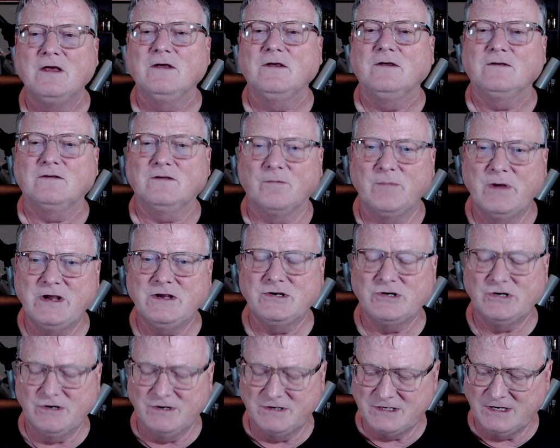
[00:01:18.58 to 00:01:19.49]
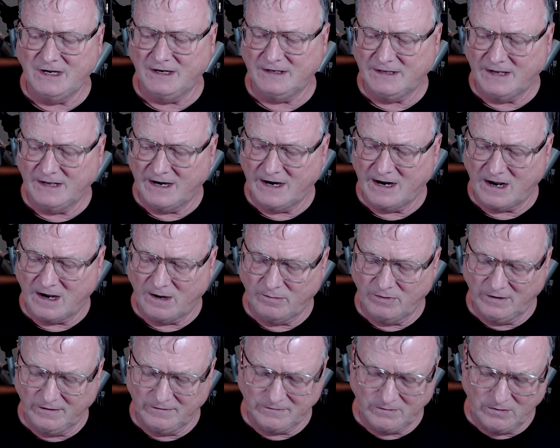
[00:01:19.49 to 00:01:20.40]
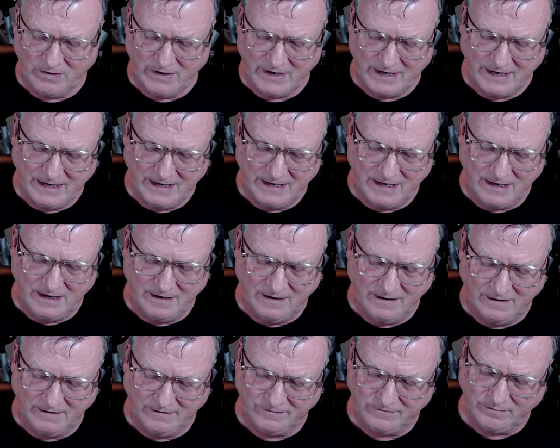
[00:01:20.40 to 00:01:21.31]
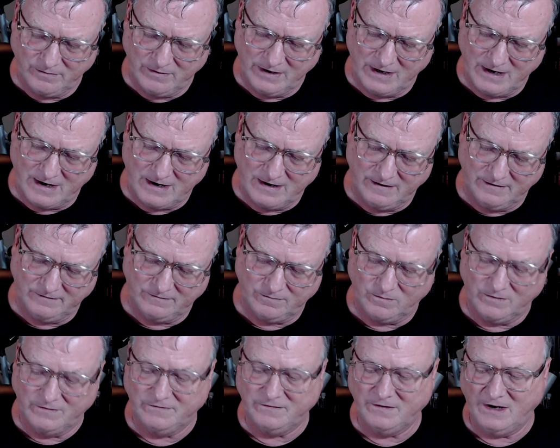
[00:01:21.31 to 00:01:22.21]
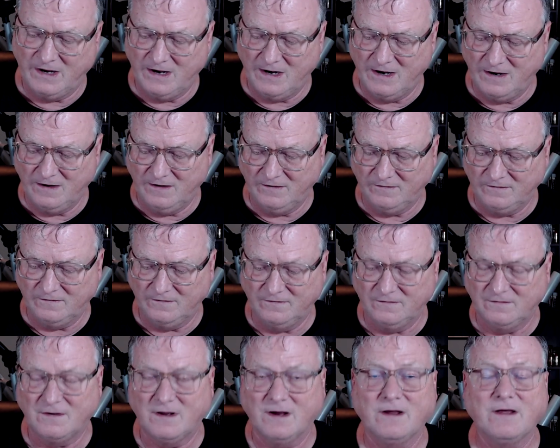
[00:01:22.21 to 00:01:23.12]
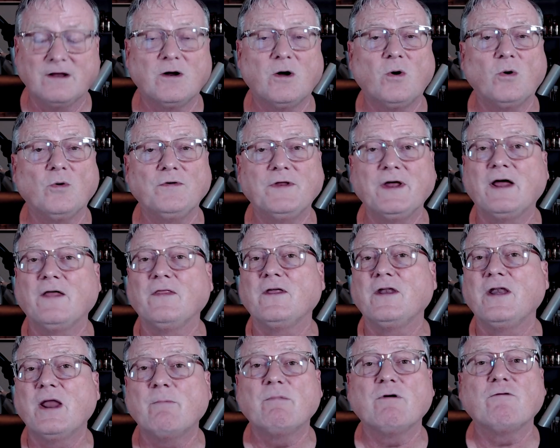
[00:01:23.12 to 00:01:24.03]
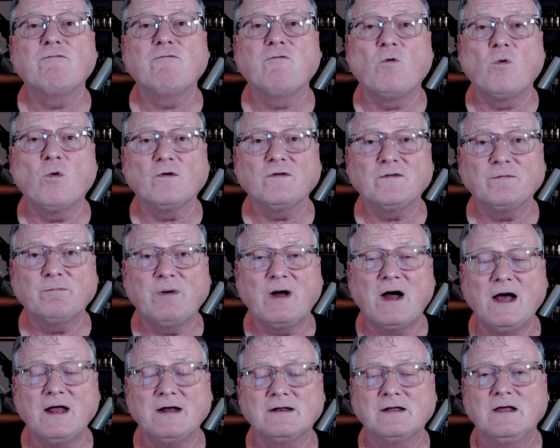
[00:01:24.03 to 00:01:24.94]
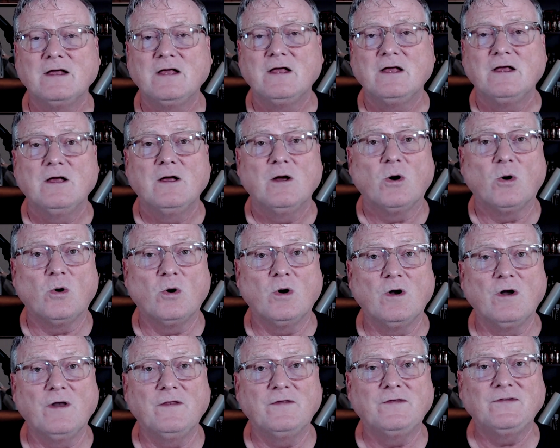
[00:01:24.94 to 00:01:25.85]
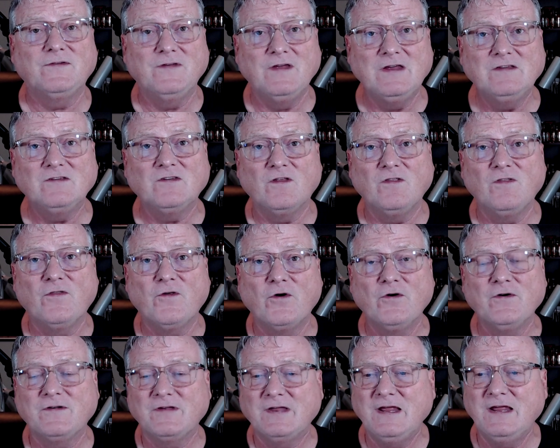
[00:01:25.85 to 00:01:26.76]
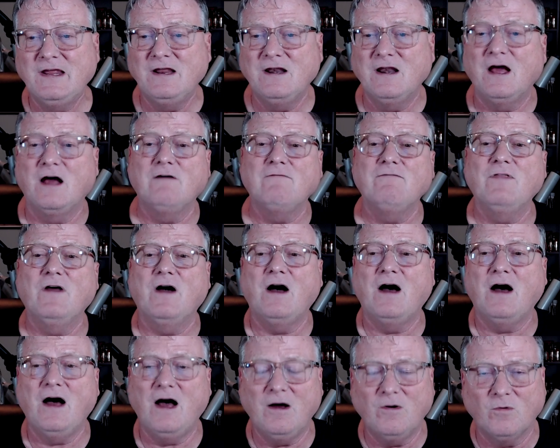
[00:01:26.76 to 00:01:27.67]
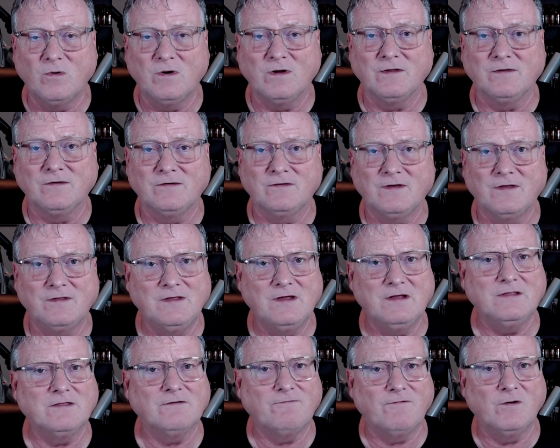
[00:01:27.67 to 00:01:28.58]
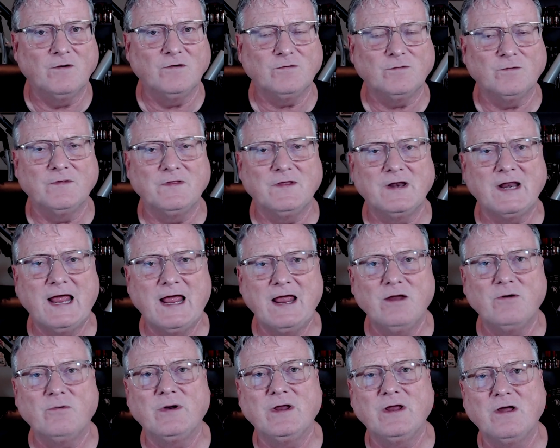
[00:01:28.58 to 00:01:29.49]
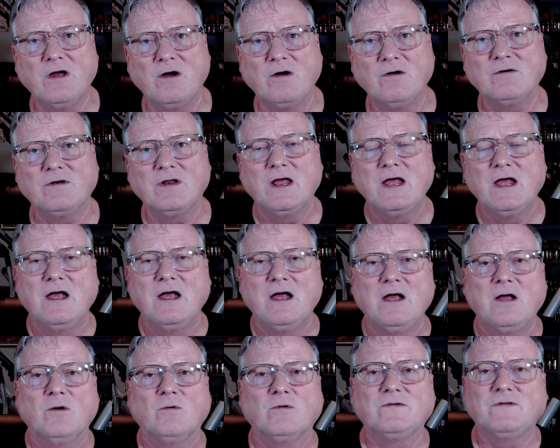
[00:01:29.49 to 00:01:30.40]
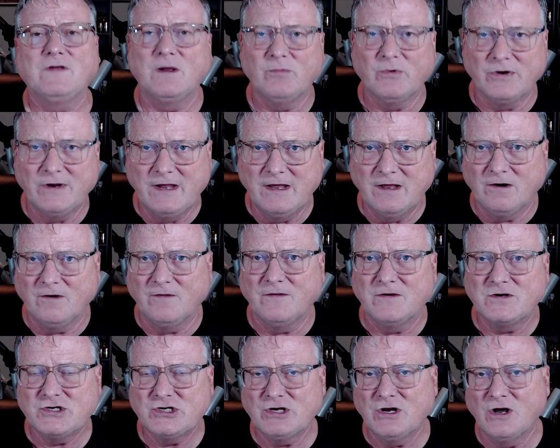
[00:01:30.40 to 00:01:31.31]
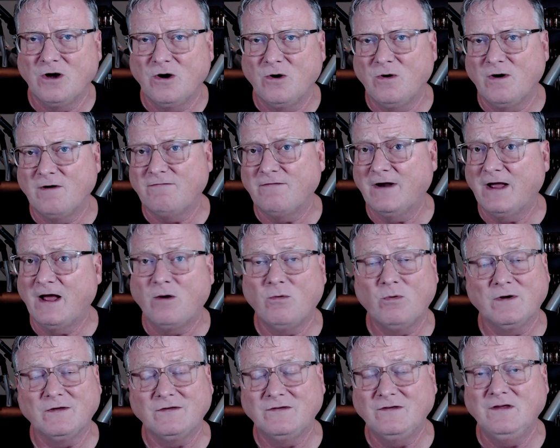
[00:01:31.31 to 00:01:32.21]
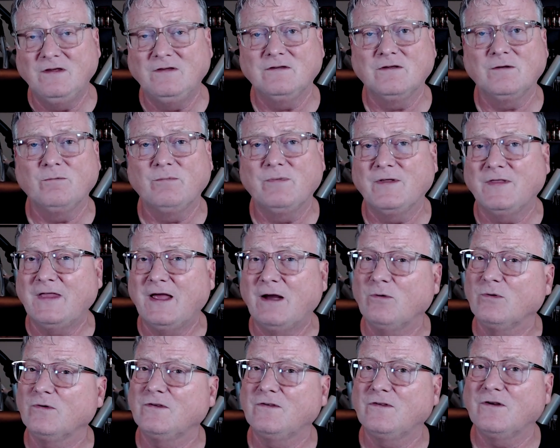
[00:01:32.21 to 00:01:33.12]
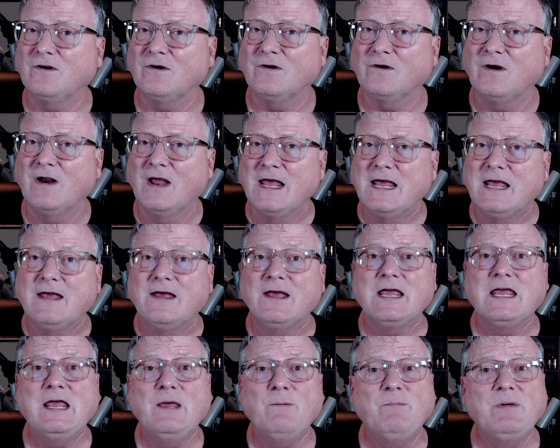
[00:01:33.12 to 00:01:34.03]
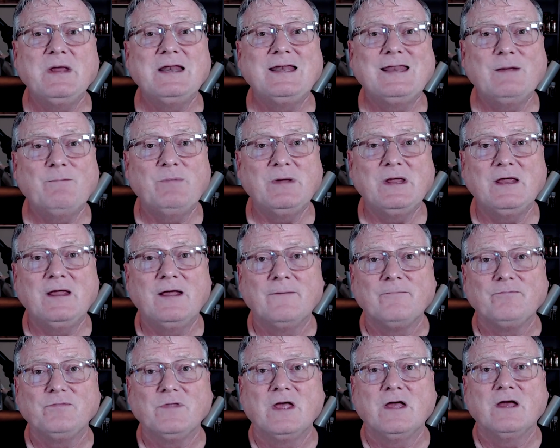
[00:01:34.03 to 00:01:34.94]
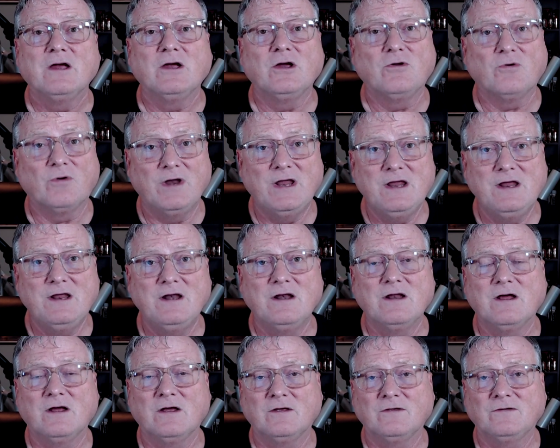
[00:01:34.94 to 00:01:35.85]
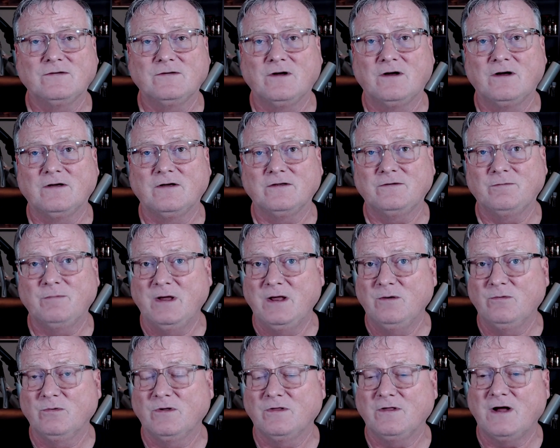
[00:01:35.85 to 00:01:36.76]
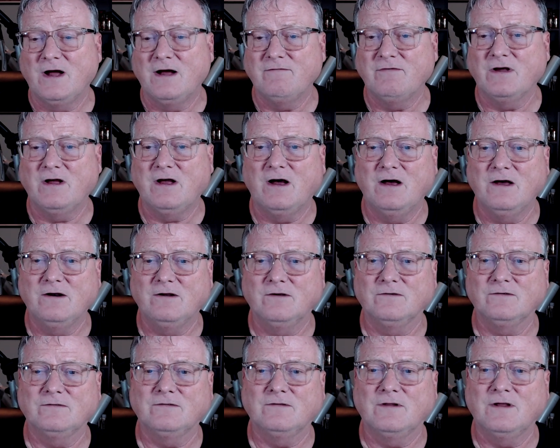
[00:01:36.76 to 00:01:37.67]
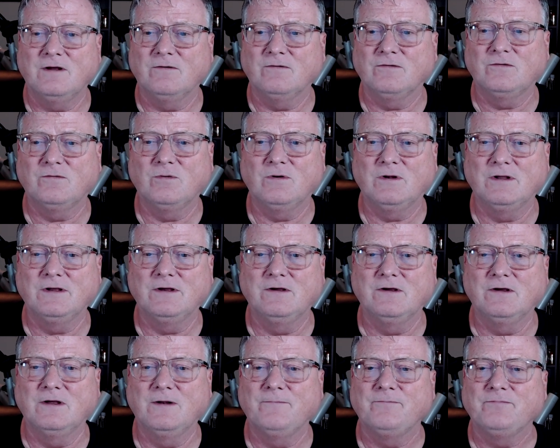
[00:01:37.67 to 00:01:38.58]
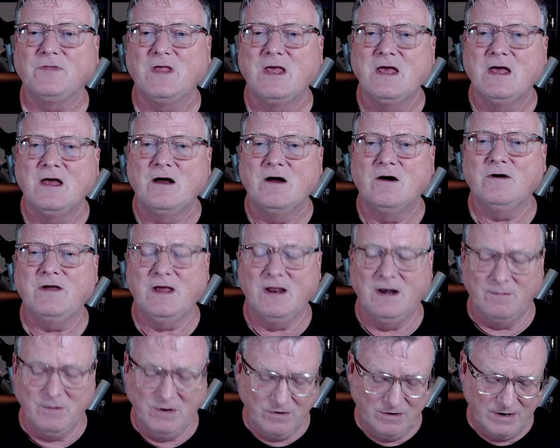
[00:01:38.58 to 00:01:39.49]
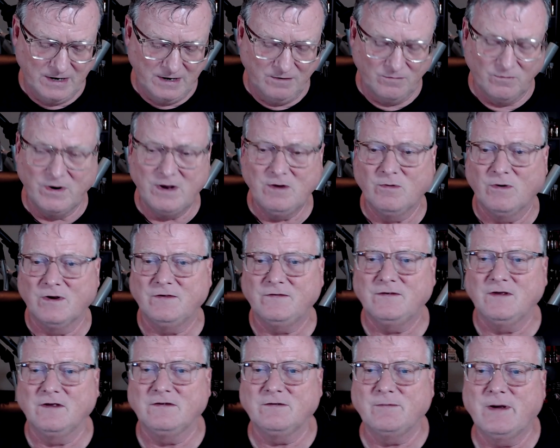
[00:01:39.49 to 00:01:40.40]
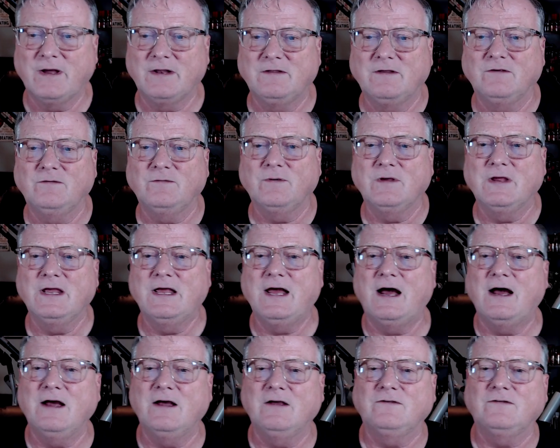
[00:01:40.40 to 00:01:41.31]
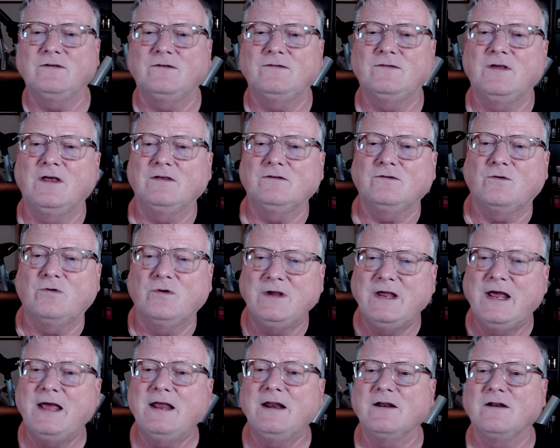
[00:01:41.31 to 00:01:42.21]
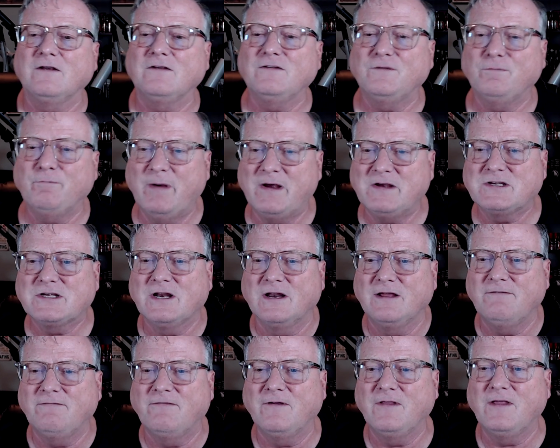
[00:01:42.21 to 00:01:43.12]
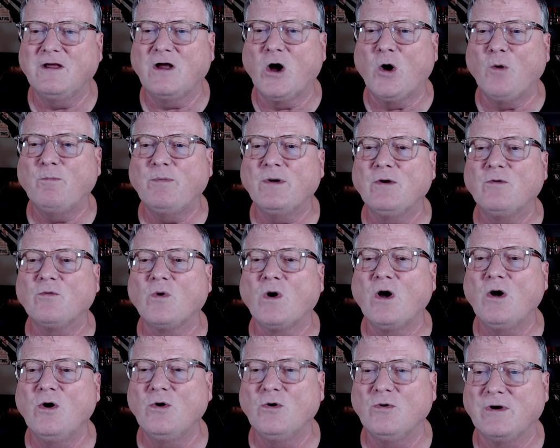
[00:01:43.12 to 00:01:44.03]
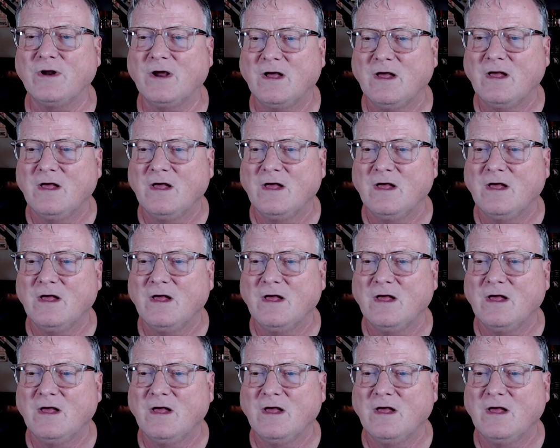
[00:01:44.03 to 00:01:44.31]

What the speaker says: So make sure you check that out. But let's go ahead and get into this one, guys. Once again, this is going to hold down the number 4 spot on Season 13 of The Hot Ones. I think the first one that Angry Goat was able to get on the show, I forgot what season, but that was their Hippy Dippy green sauce made with avocados. So that was really good. Okay, let me go ahead and read what it says about this one, guys. It says, created especially for the open road.